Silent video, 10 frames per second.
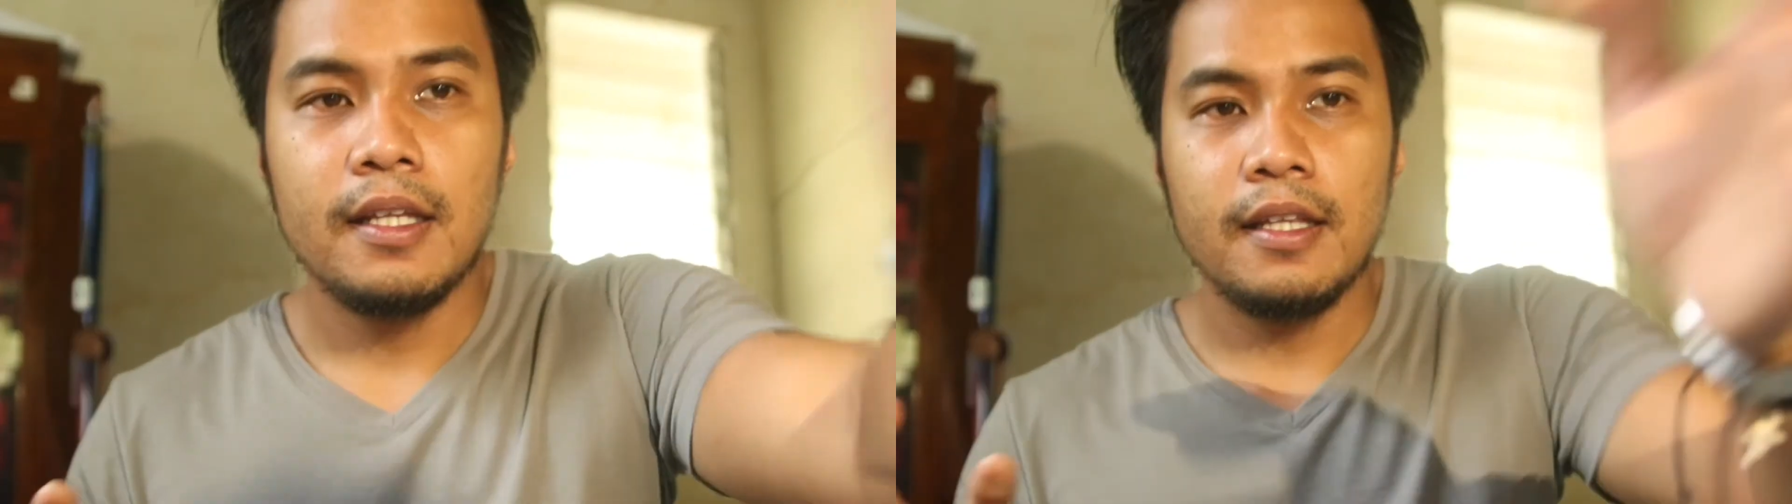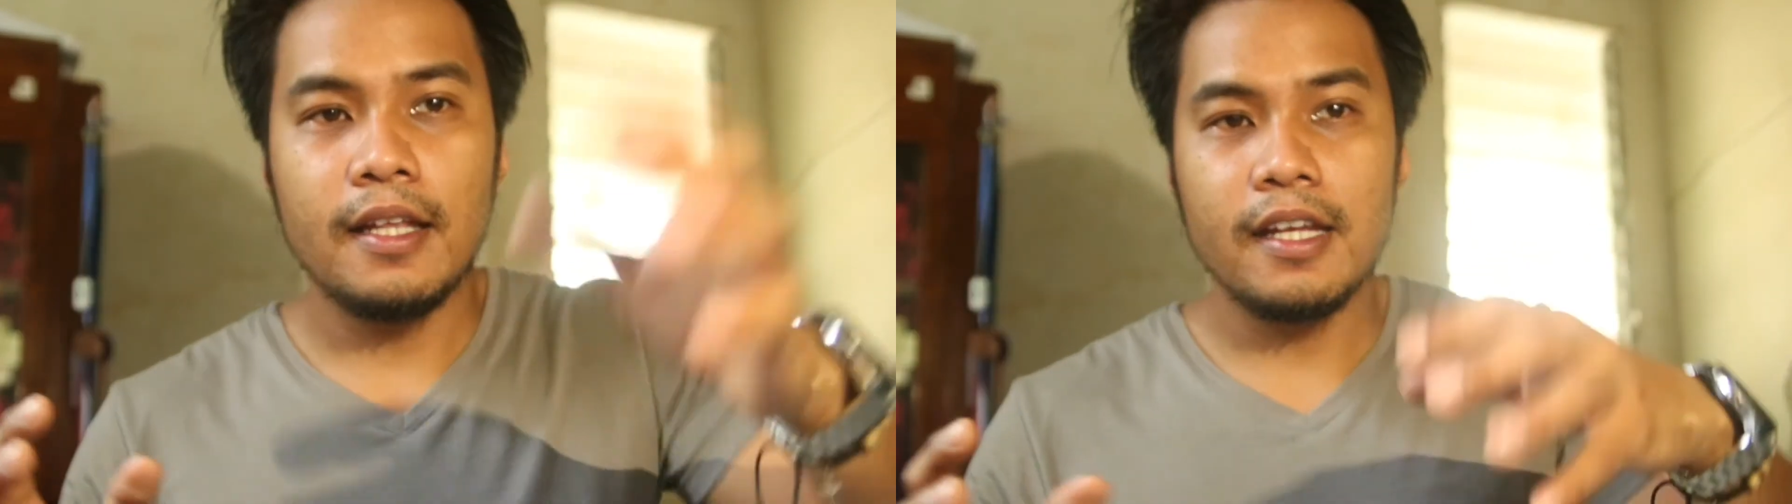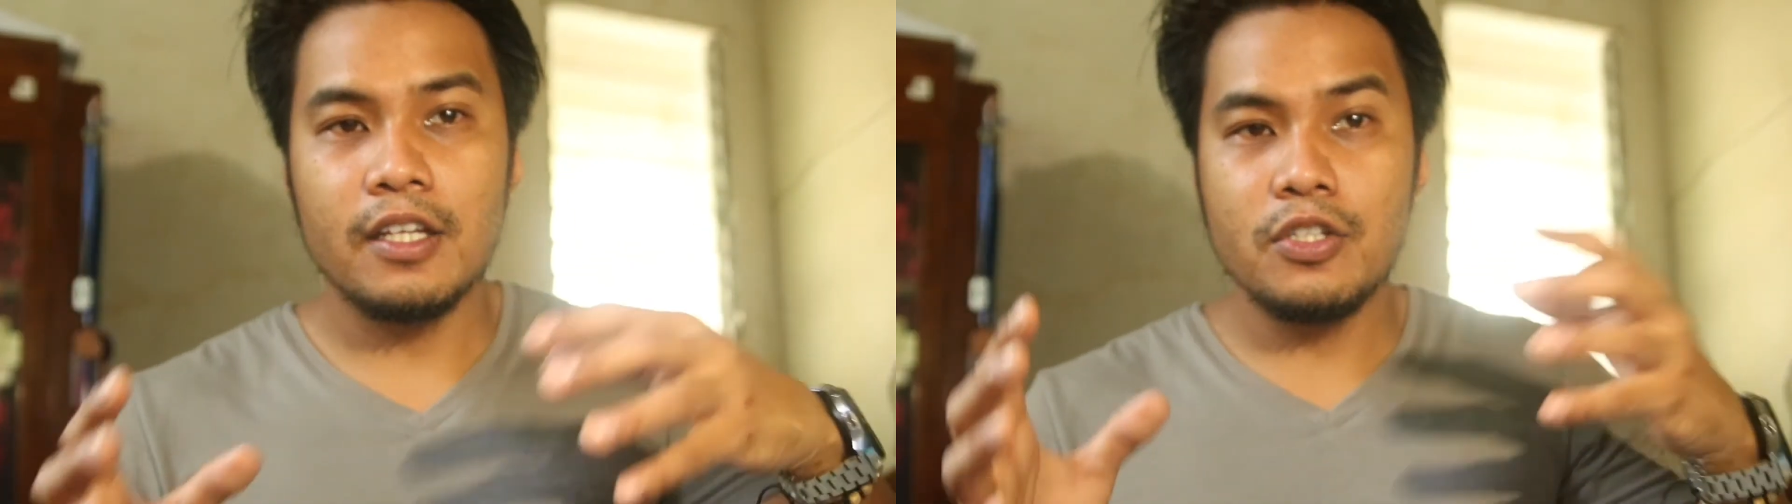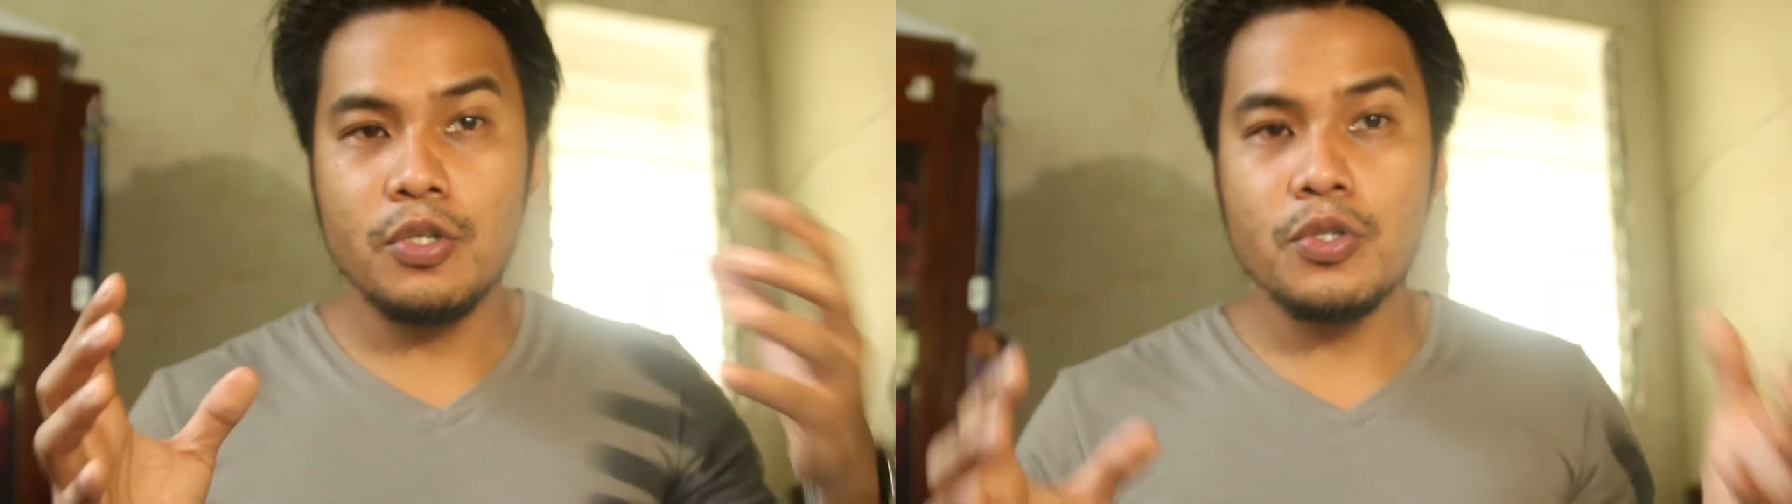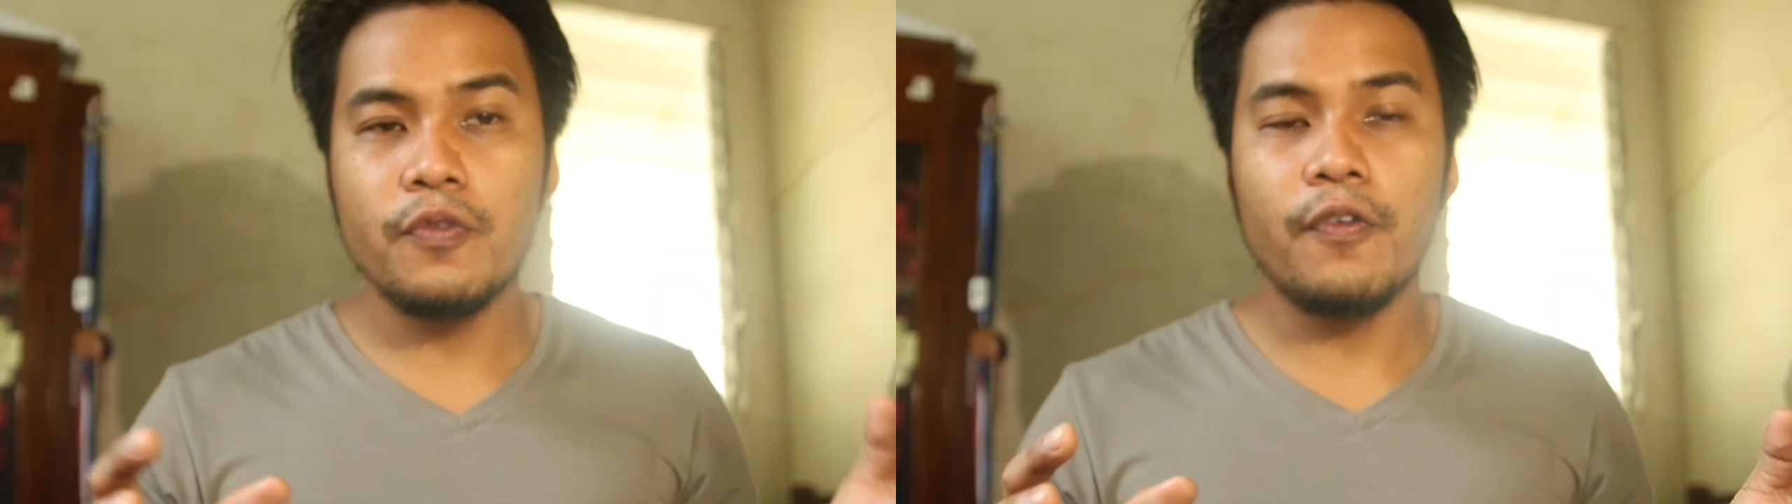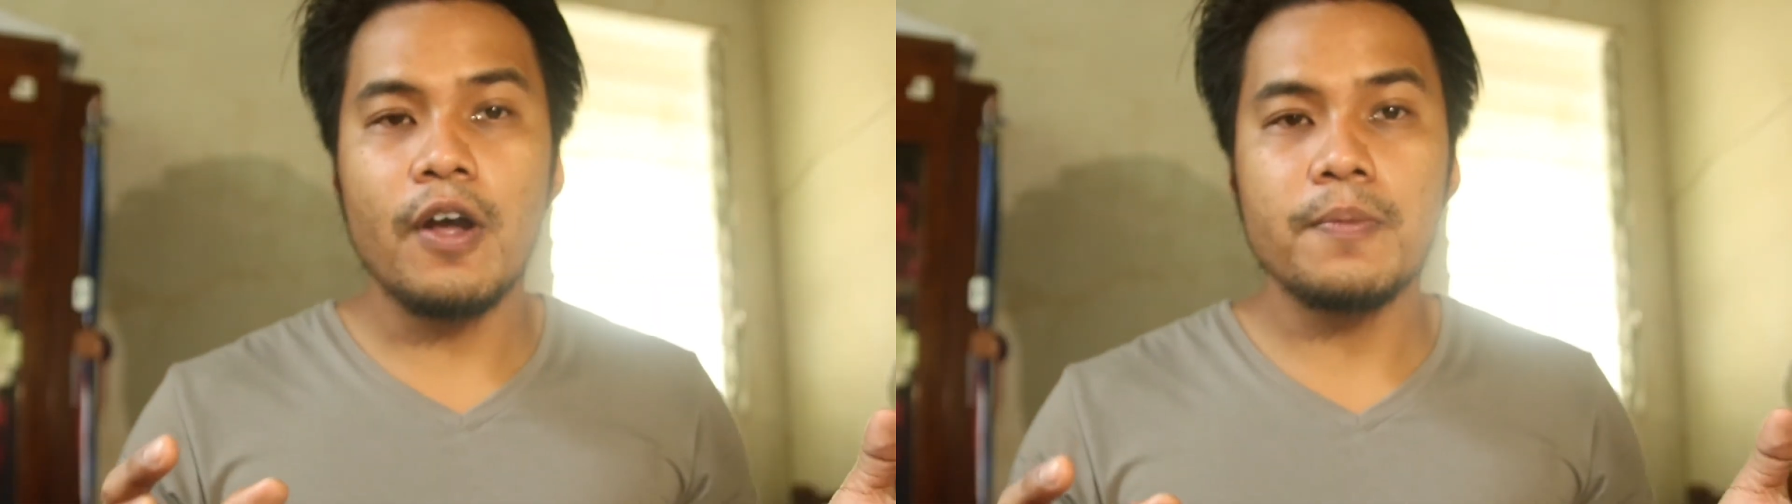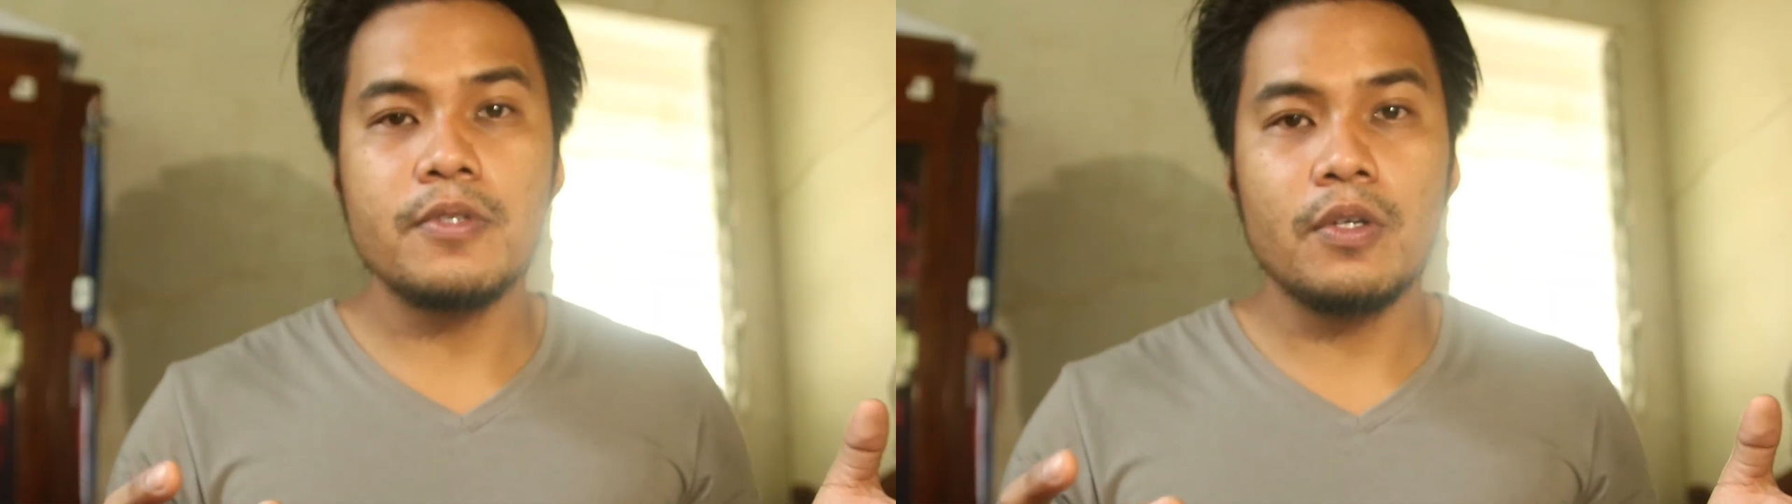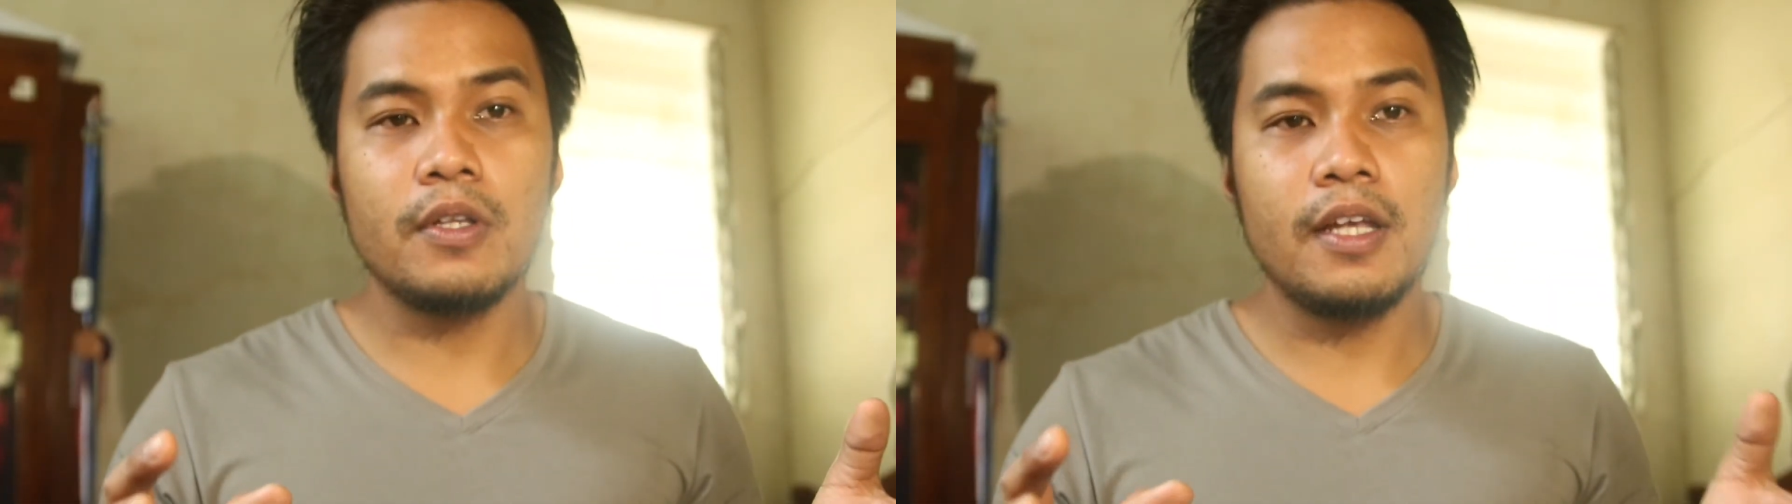that I can choose from so